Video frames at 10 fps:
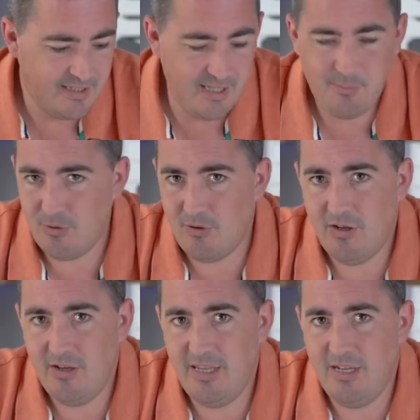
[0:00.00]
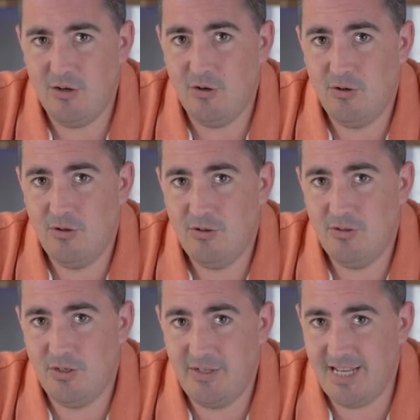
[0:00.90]
keep your eye
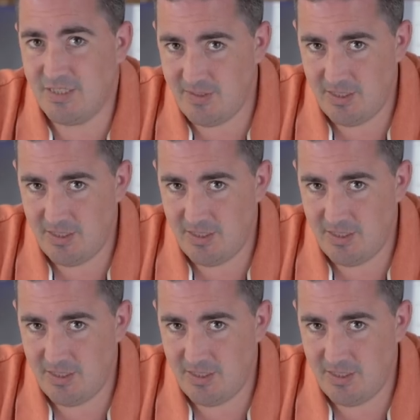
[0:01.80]
on our next